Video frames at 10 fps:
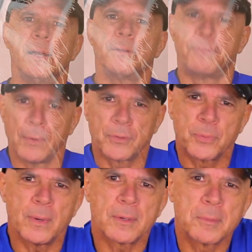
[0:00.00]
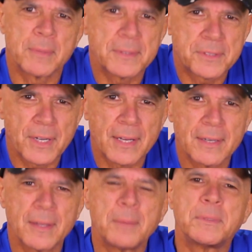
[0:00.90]
Hey, folks, welcome to the
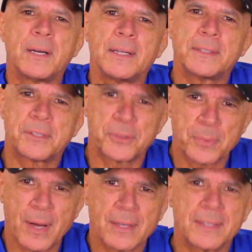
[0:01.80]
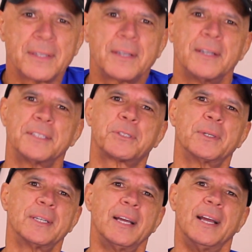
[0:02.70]
channel. I'm Don. This is Rockin' the
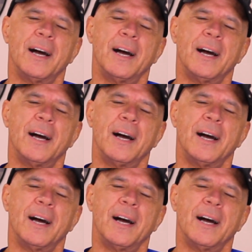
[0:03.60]
Country.